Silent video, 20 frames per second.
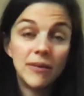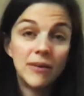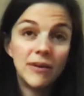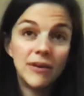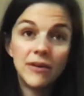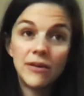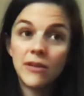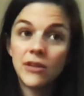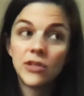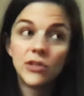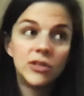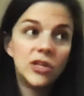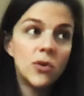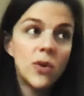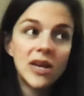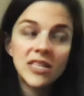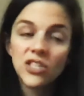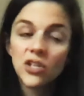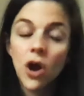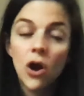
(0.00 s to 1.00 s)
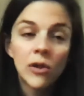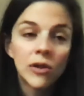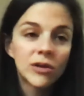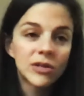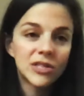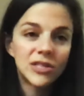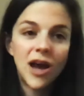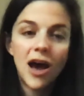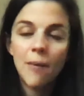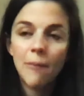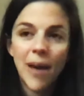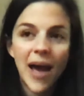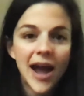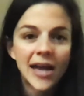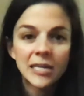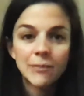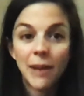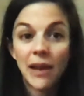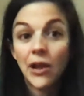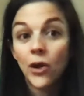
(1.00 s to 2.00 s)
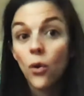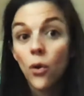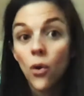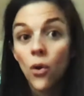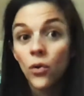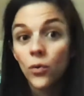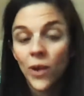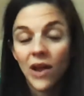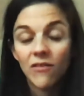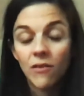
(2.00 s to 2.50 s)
And the US dollar is not backed by gold.